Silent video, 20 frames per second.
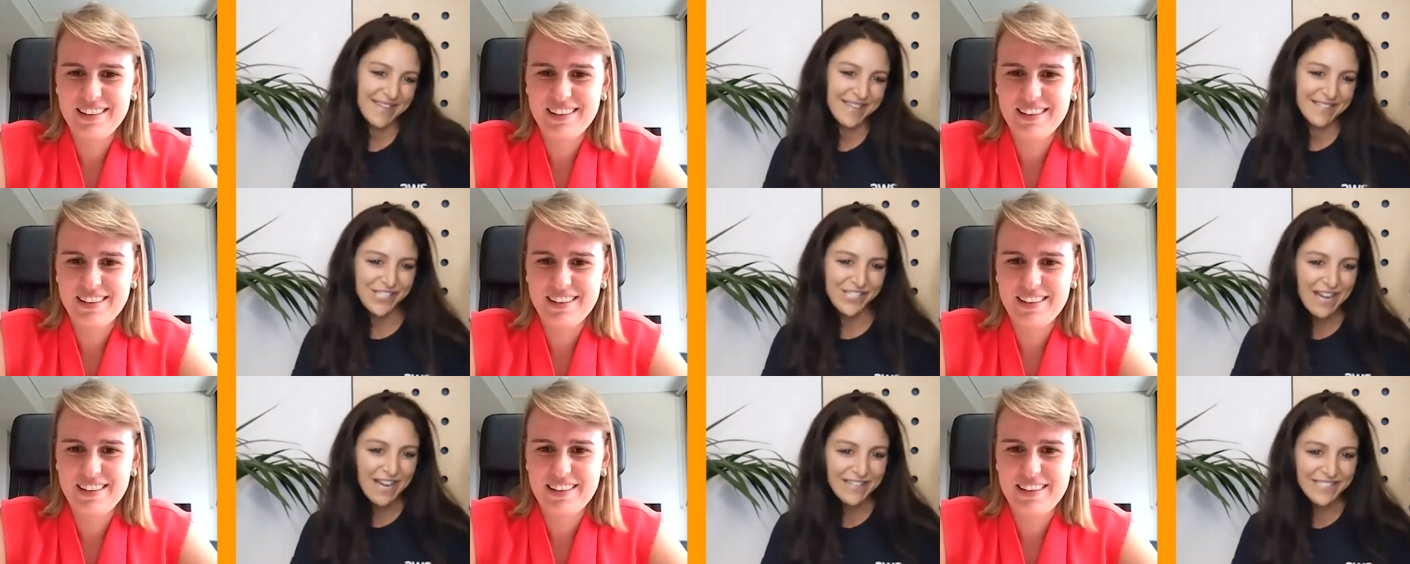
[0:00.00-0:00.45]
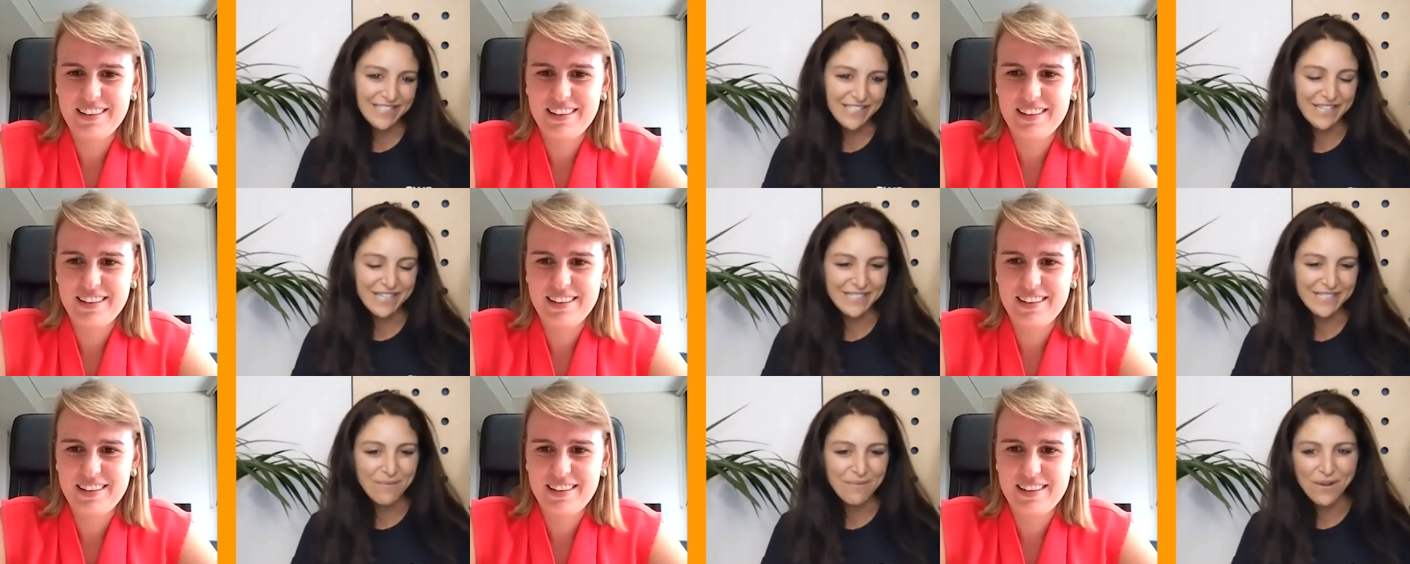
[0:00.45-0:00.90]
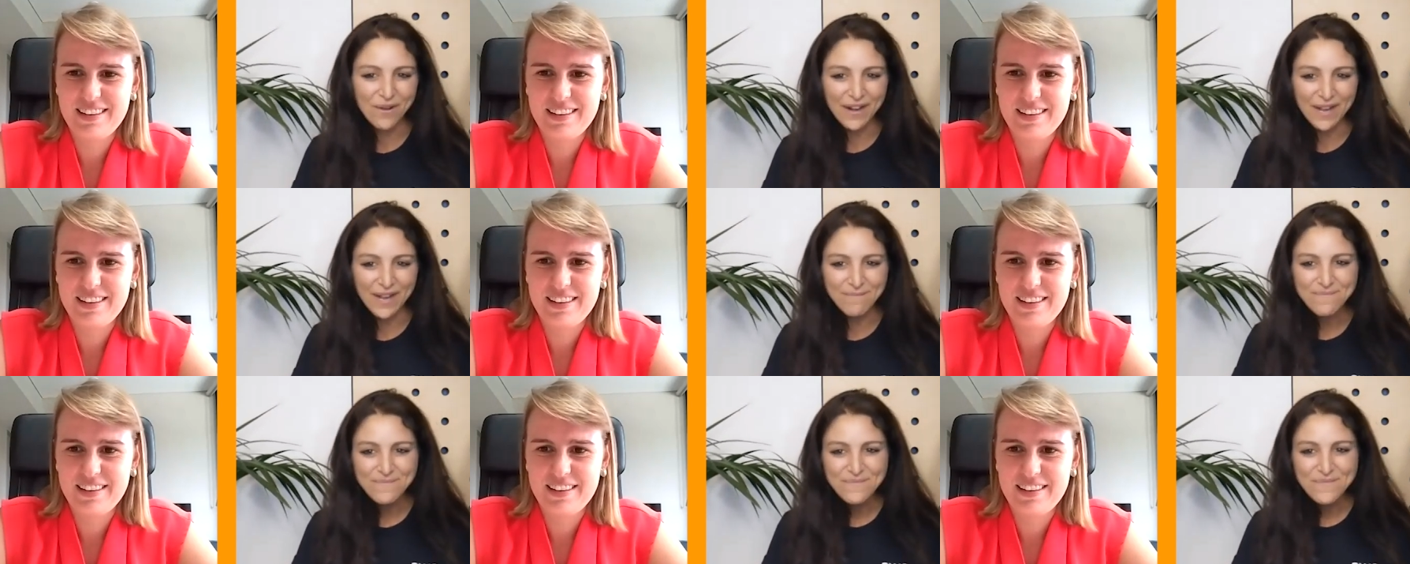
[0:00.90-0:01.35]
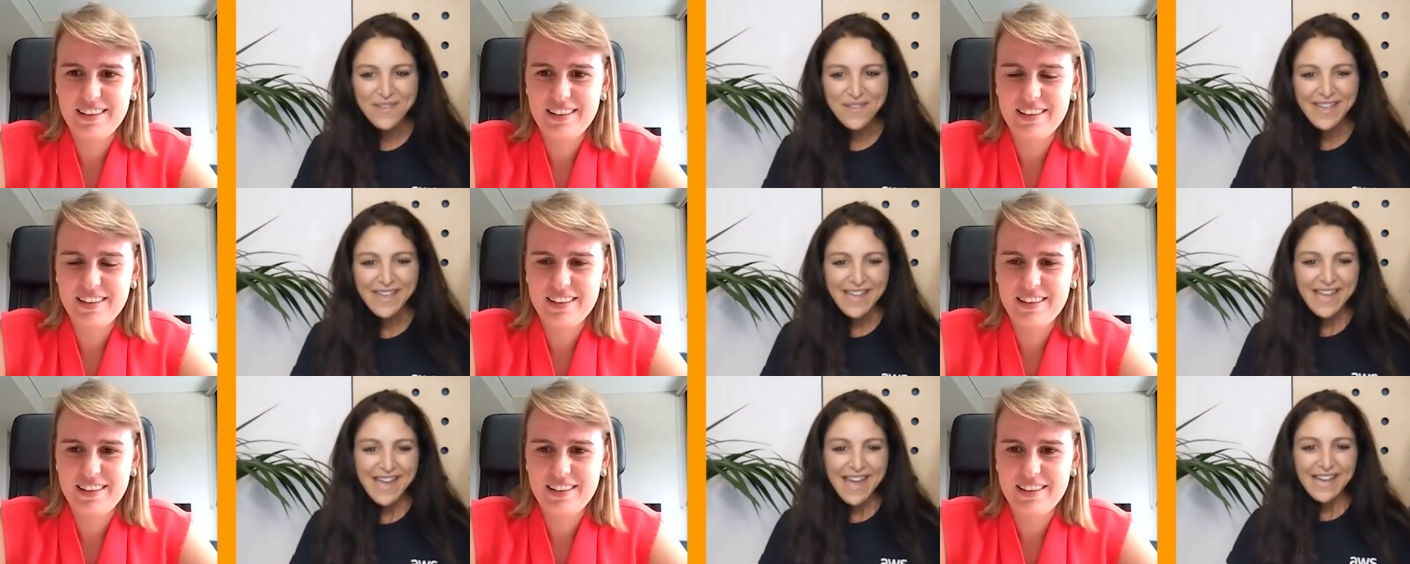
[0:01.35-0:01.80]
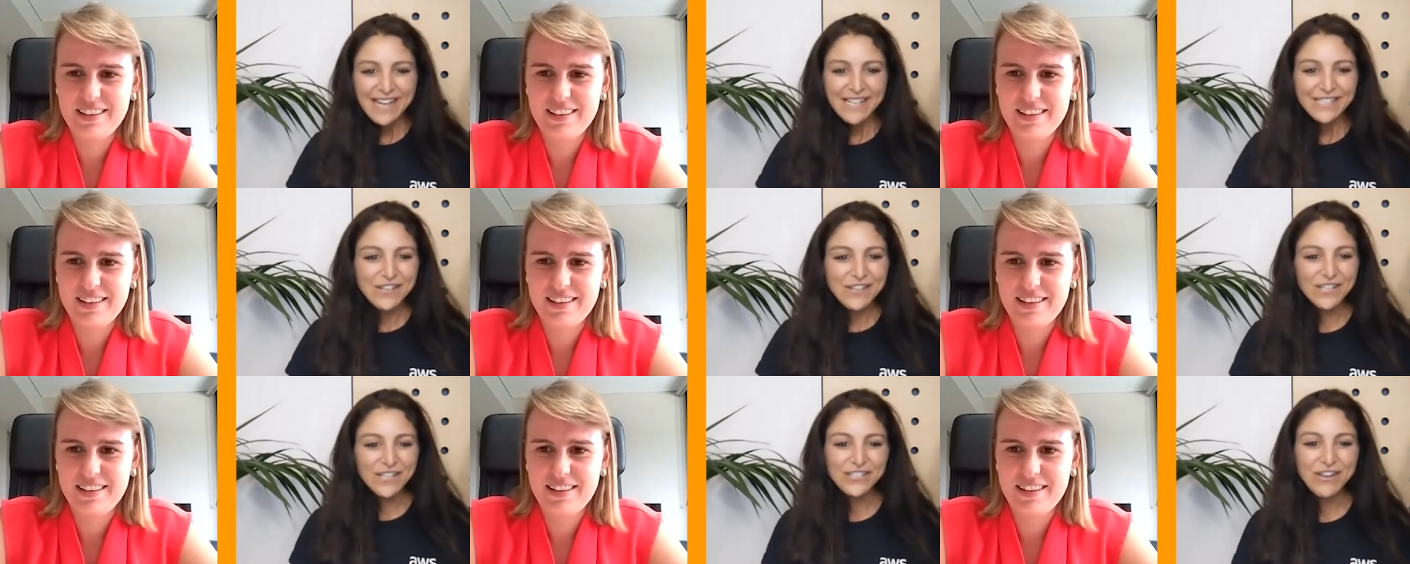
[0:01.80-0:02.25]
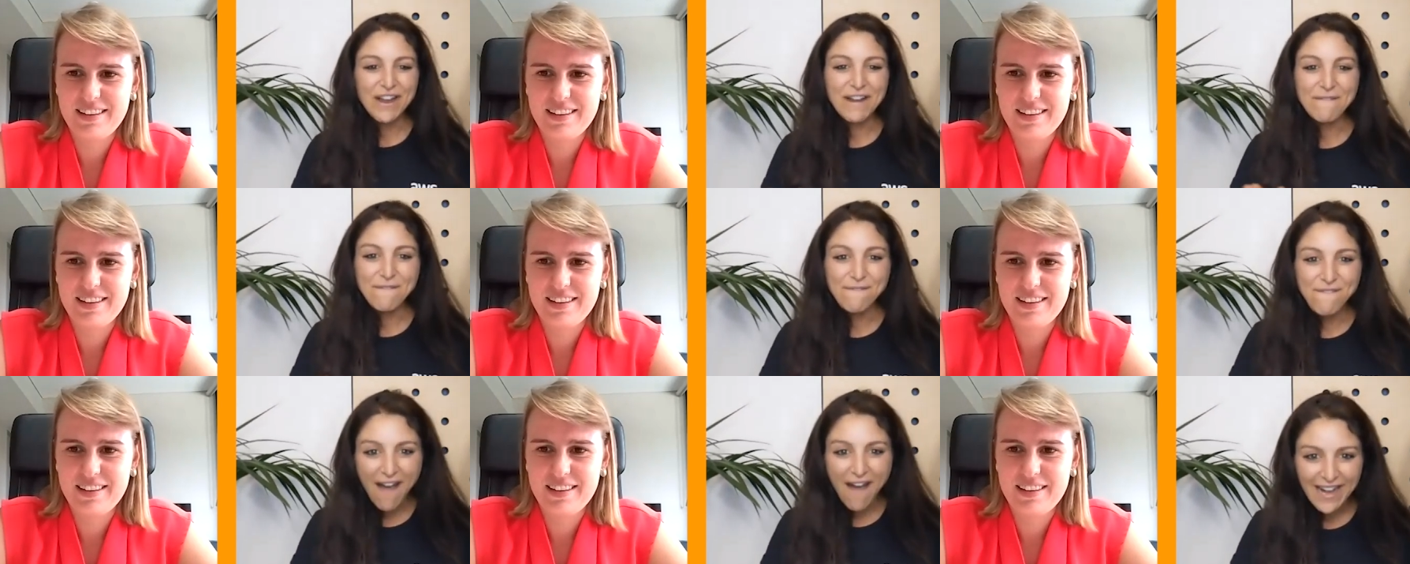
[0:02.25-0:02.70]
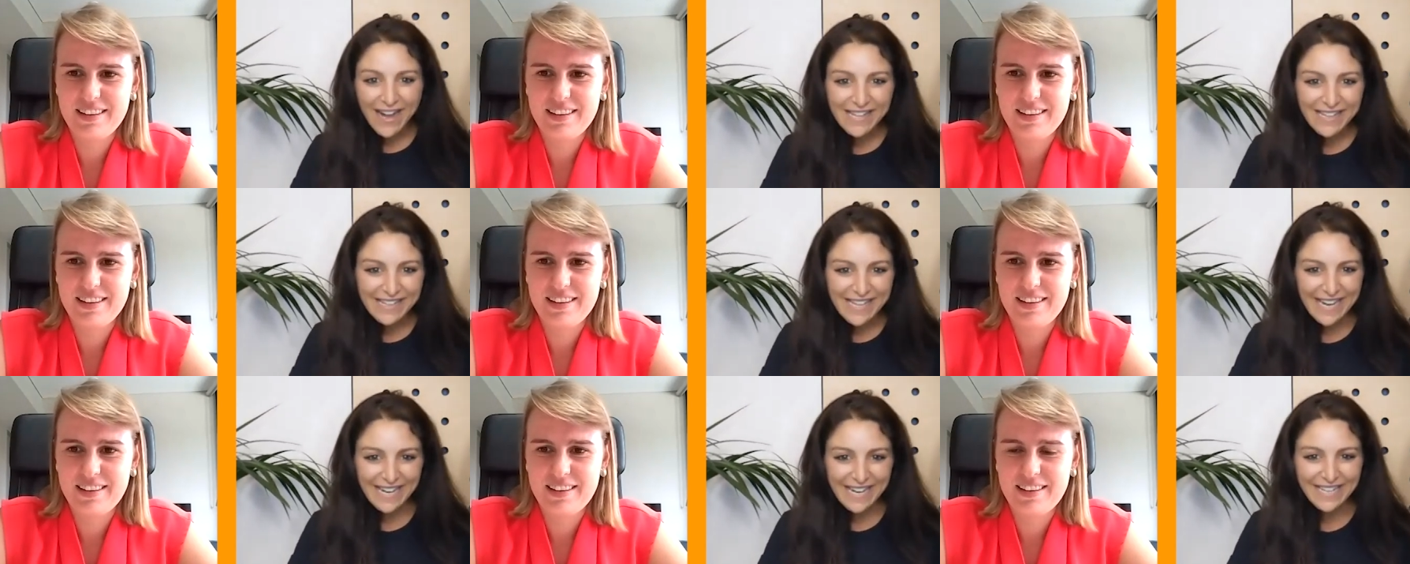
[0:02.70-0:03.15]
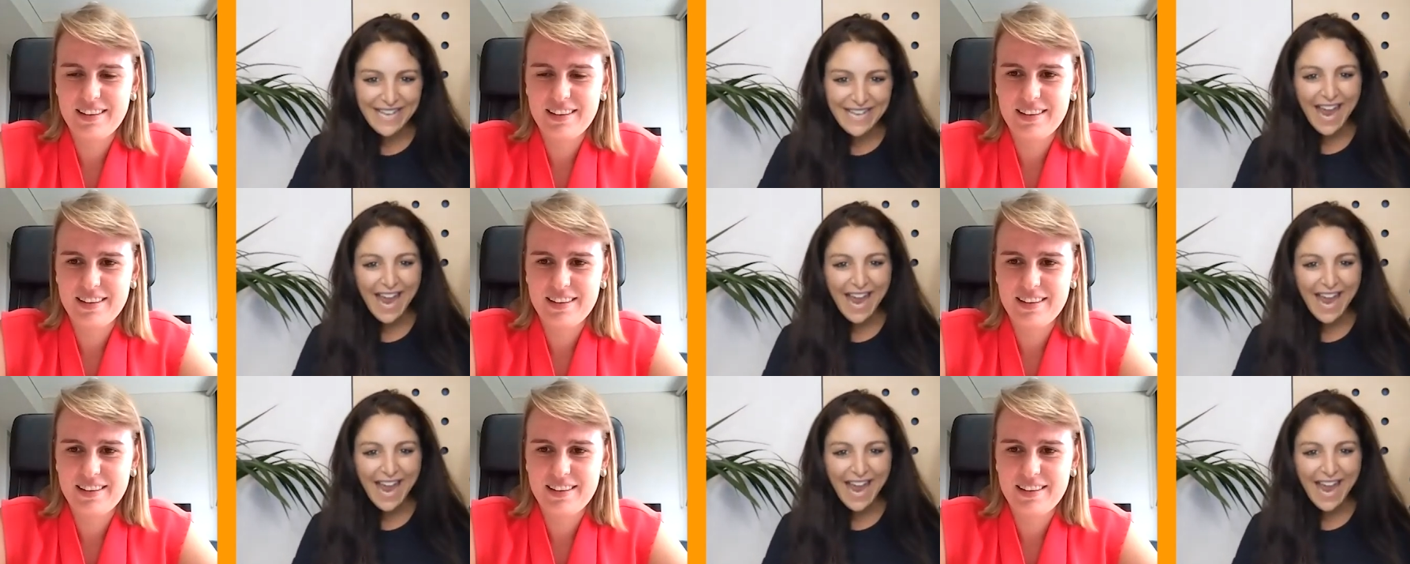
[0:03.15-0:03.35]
Speaker 1: in challenging somebody. So, Katrien, finally,